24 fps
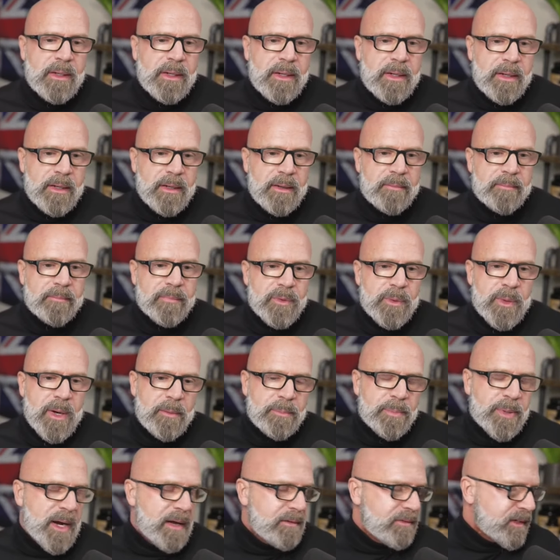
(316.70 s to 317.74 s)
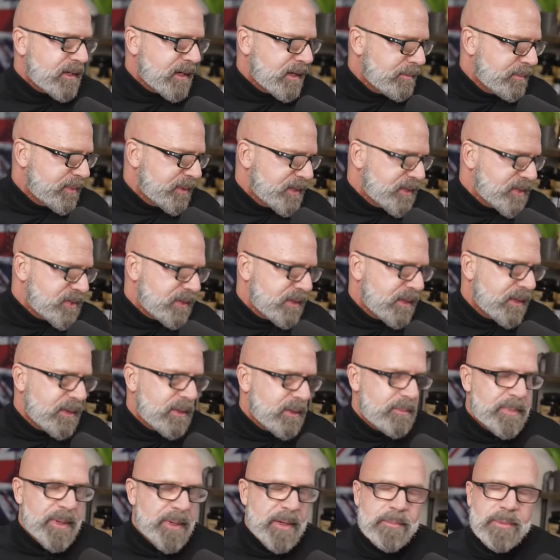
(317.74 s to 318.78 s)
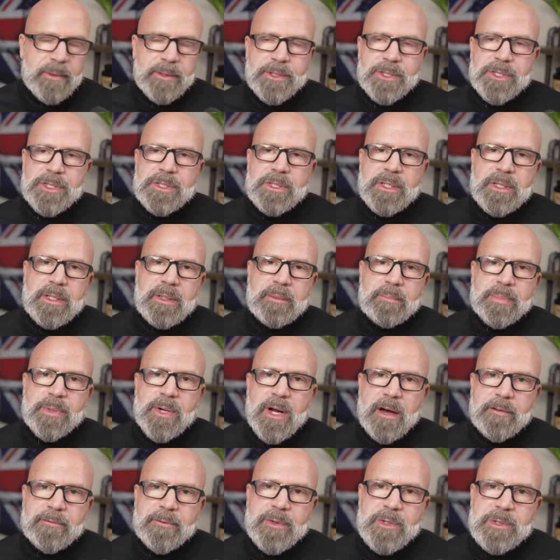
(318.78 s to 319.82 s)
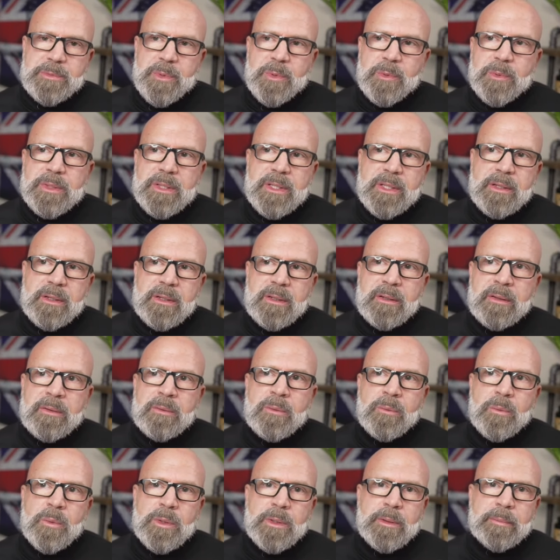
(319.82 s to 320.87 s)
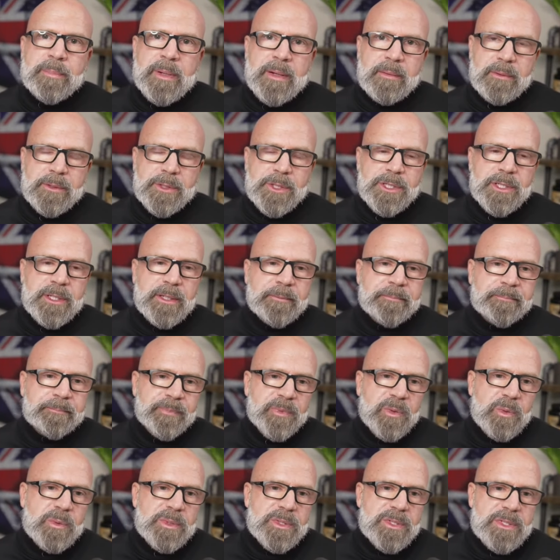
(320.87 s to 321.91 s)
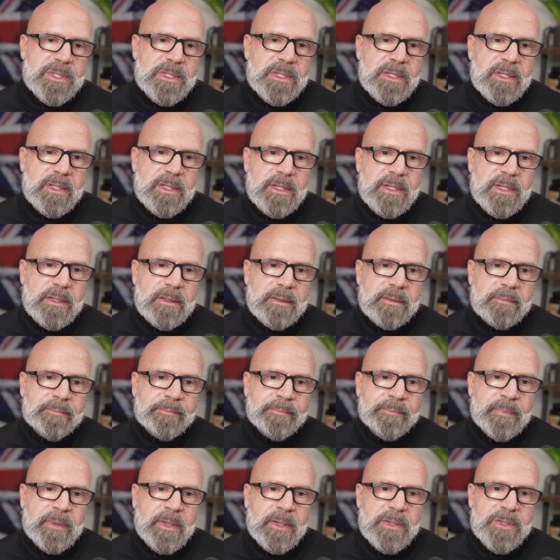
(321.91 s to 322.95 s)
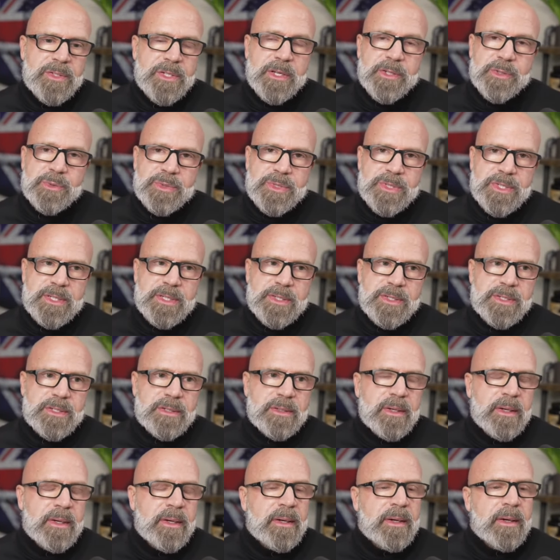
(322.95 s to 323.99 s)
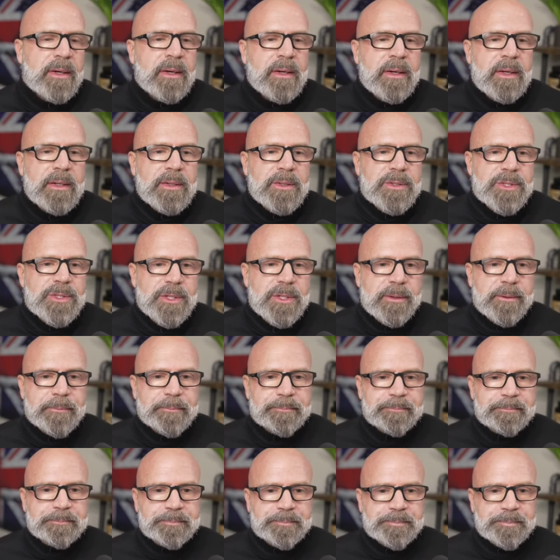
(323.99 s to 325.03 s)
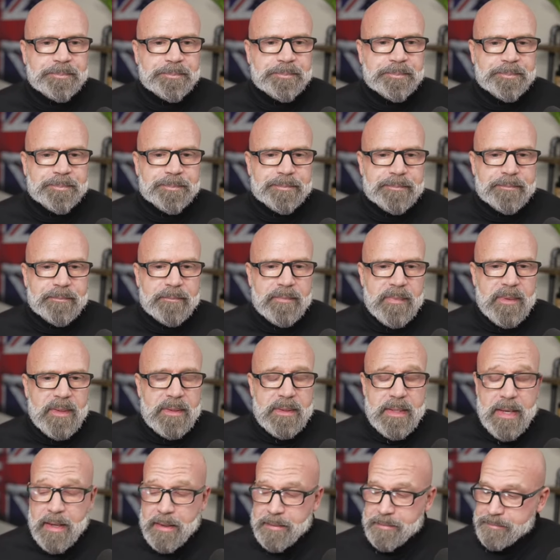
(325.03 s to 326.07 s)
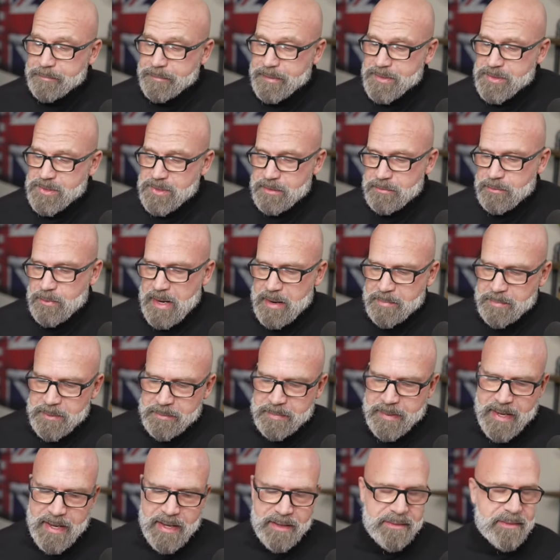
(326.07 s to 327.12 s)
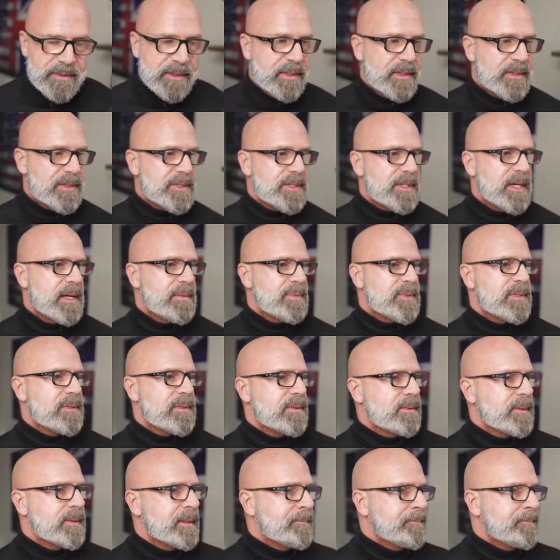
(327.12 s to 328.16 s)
Um, they're all private companies, so they don't publish uh, profits, but what they were publishing was the uh, sales receipts. So yeah. Is it a rapid path? It is. Absolutely.